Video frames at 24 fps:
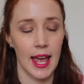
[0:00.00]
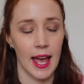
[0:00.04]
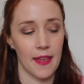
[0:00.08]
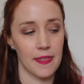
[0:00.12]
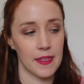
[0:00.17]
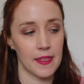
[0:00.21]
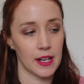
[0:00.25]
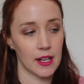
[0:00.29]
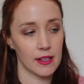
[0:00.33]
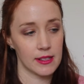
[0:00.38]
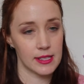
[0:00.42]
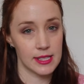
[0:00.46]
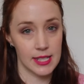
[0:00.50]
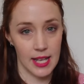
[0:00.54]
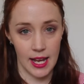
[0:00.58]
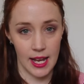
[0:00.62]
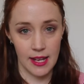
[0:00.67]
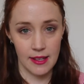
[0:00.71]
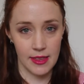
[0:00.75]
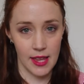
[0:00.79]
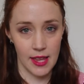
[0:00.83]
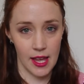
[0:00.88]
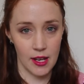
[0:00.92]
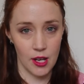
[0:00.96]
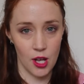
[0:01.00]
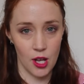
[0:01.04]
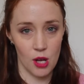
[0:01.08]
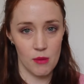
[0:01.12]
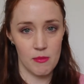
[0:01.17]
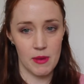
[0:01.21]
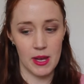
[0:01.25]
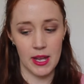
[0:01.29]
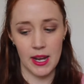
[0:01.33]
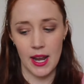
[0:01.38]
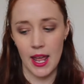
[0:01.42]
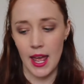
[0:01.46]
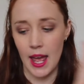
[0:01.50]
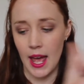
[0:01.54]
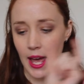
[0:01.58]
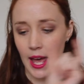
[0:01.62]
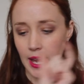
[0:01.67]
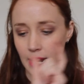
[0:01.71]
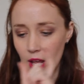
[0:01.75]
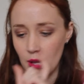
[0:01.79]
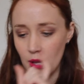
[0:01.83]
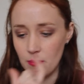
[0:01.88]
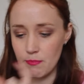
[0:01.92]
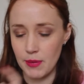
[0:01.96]
And then I'll take that comment
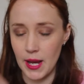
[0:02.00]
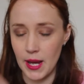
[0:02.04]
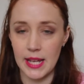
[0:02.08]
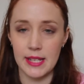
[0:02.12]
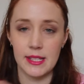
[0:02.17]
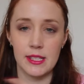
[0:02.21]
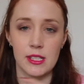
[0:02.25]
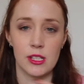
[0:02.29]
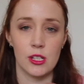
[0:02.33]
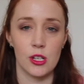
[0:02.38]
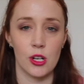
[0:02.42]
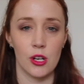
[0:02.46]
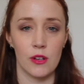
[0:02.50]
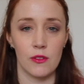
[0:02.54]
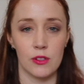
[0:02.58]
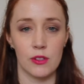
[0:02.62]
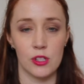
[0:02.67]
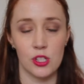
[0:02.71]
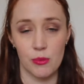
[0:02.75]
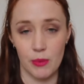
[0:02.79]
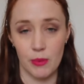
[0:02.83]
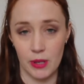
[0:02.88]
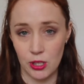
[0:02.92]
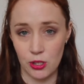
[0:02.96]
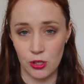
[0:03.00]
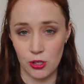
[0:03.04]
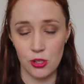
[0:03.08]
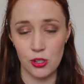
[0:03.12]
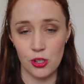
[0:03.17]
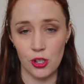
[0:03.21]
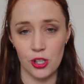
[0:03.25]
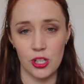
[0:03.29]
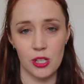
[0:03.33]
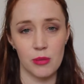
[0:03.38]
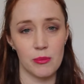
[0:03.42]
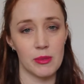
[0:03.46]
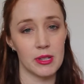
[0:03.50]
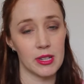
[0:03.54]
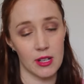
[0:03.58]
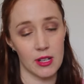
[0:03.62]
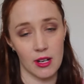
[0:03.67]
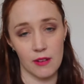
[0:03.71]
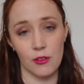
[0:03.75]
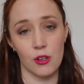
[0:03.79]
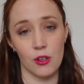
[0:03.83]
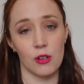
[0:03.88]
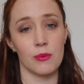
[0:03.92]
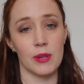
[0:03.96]
and I'll paste it over into my new document
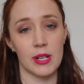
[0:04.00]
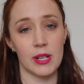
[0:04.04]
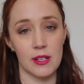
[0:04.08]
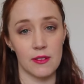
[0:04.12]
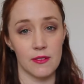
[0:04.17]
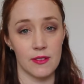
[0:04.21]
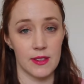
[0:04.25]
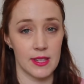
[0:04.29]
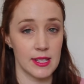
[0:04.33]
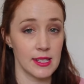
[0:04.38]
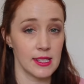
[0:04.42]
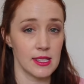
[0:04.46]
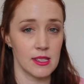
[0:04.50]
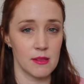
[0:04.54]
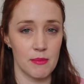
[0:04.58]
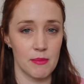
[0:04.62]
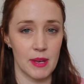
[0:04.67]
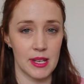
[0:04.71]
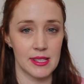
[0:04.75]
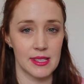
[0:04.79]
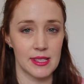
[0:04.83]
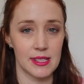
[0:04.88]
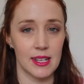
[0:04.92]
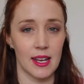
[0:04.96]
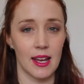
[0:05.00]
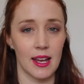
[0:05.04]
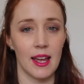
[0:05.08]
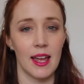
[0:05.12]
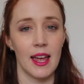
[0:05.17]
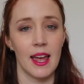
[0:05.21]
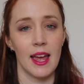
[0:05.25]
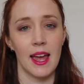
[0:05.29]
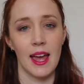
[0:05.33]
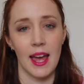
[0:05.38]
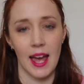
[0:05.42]
that I've got ready for this semester,